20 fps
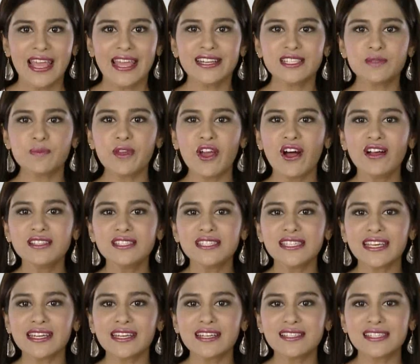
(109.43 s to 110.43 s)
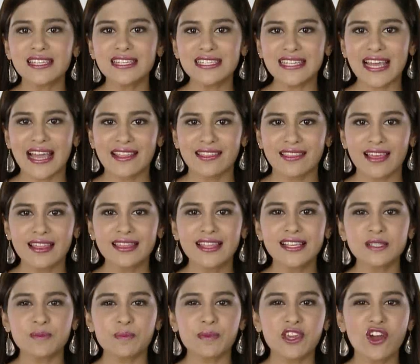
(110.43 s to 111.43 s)
It is beyond sickness and death, and
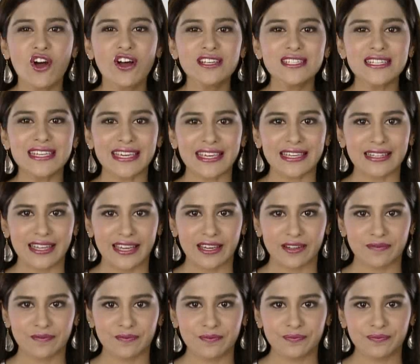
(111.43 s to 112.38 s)
thus beyond healing.